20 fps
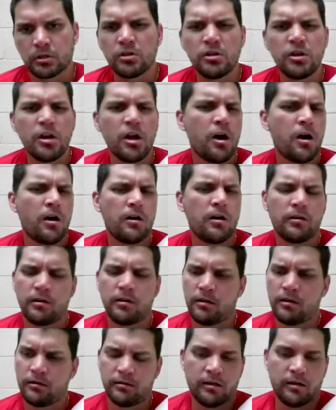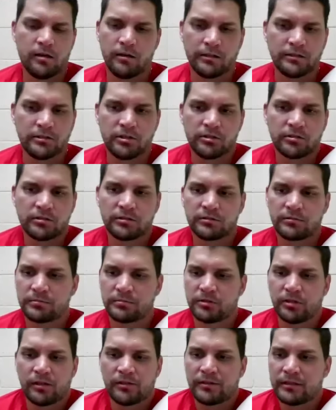No. It's
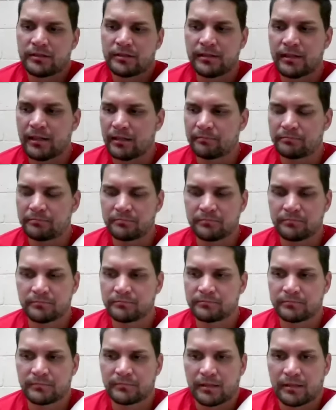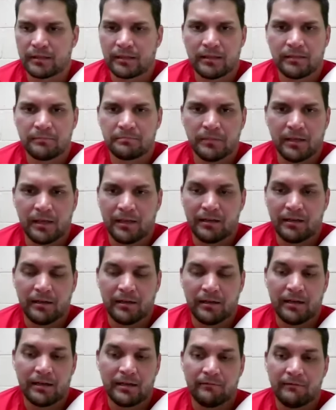just something that I
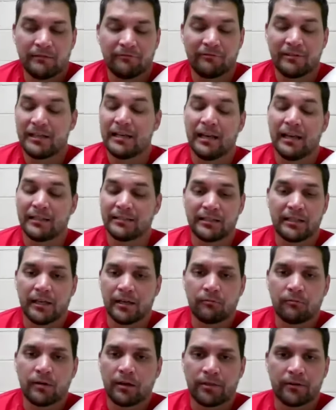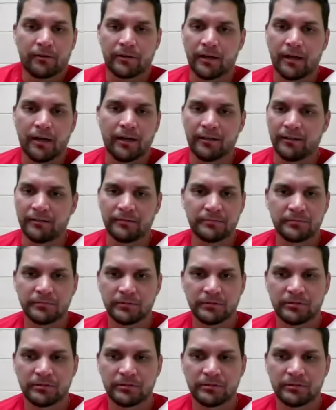didn't even realize that I was throwing harder.